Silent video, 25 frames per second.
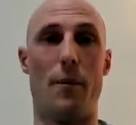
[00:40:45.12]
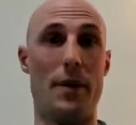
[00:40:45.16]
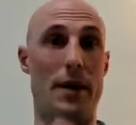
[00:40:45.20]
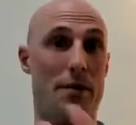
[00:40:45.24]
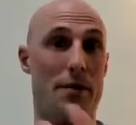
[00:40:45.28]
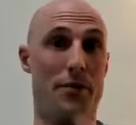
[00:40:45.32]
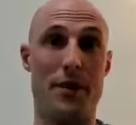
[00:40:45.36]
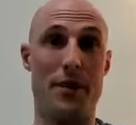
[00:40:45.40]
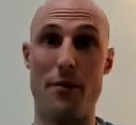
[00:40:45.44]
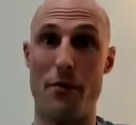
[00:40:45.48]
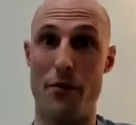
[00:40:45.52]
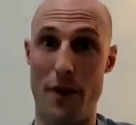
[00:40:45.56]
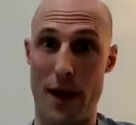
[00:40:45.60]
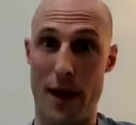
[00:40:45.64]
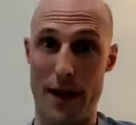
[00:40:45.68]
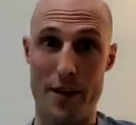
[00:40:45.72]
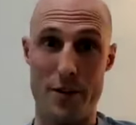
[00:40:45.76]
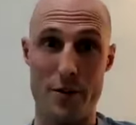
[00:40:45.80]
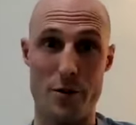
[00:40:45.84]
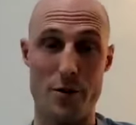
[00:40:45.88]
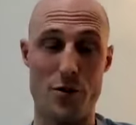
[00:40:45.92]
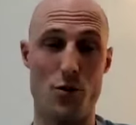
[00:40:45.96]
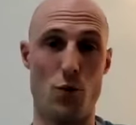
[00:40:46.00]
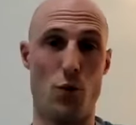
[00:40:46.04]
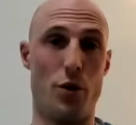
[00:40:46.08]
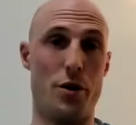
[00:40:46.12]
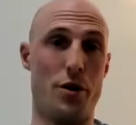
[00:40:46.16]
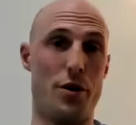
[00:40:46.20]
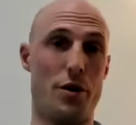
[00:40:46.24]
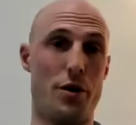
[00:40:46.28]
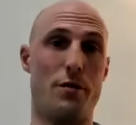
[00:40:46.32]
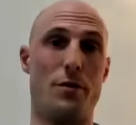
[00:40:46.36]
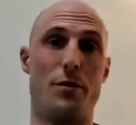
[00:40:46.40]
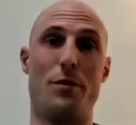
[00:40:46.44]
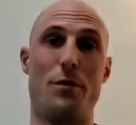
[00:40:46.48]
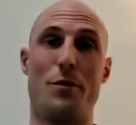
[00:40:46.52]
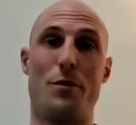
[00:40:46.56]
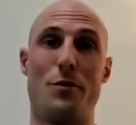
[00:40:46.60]
If the vendors would
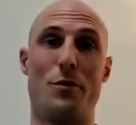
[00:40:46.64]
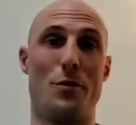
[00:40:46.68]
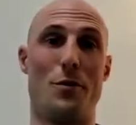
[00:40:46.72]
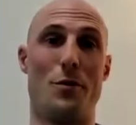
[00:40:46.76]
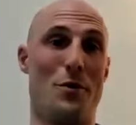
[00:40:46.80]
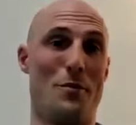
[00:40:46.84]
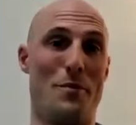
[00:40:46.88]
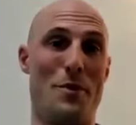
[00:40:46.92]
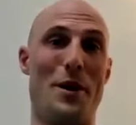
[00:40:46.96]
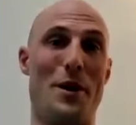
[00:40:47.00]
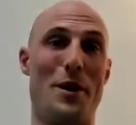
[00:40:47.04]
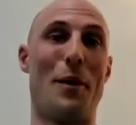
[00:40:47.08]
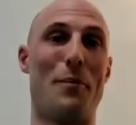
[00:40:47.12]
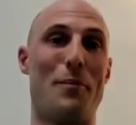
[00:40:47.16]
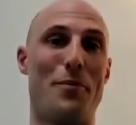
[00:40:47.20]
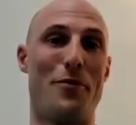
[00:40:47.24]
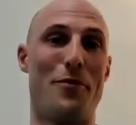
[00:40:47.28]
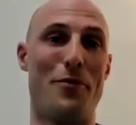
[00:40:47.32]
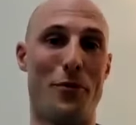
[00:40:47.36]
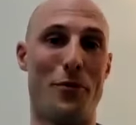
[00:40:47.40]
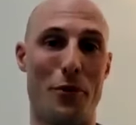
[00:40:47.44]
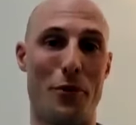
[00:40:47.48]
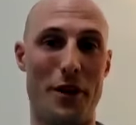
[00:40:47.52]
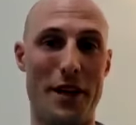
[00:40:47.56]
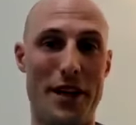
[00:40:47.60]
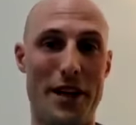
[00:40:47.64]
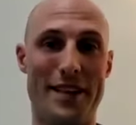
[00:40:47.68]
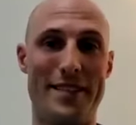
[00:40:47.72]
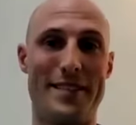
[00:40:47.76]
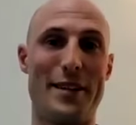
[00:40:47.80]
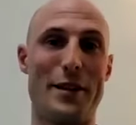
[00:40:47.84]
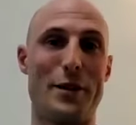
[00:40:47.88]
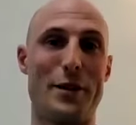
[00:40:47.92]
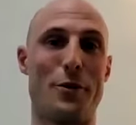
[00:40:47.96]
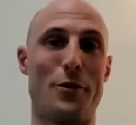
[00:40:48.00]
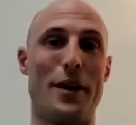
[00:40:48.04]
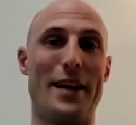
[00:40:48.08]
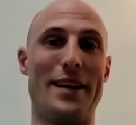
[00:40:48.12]
be up for
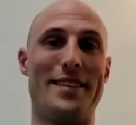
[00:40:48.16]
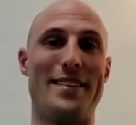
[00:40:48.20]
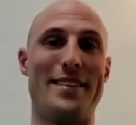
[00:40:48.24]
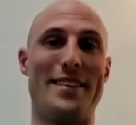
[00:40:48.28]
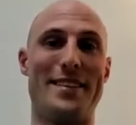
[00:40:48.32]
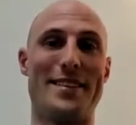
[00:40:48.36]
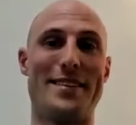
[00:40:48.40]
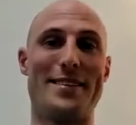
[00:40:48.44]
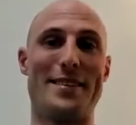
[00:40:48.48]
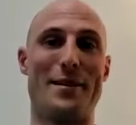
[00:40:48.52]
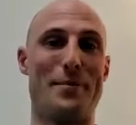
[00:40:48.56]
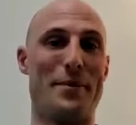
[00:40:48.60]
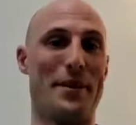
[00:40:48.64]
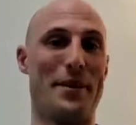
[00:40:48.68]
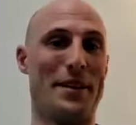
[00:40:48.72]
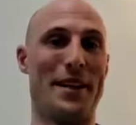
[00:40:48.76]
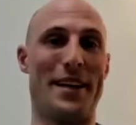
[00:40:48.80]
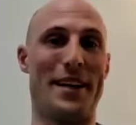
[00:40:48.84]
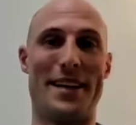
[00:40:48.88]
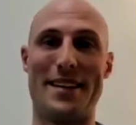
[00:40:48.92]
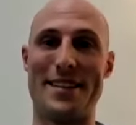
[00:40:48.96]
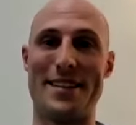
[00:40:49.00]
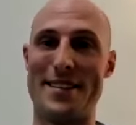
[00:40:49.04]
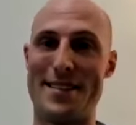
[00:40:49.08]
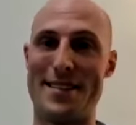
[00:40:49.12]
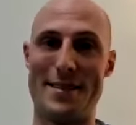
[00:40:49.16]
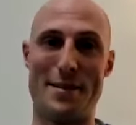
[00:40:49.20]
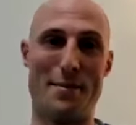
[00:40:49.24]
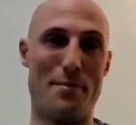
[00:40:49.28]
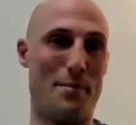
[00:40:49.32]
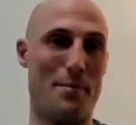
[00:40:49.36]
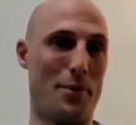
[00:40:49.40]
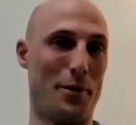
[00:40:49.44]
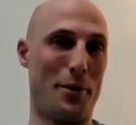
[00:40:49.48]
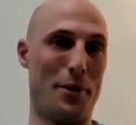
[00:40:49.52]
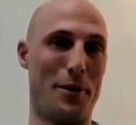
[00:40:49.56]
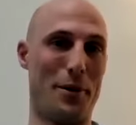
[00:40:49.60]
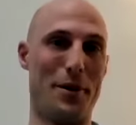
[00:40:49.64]
integrating something like a
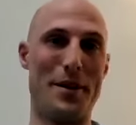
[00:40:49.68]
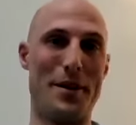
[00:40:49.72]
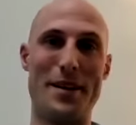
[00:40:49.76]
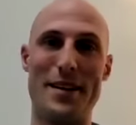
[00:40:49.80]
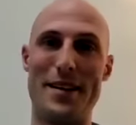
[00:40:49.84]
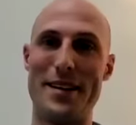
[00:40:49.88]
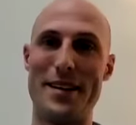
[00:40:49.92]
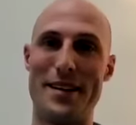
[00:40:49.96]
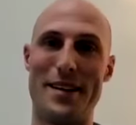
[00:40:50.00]
simple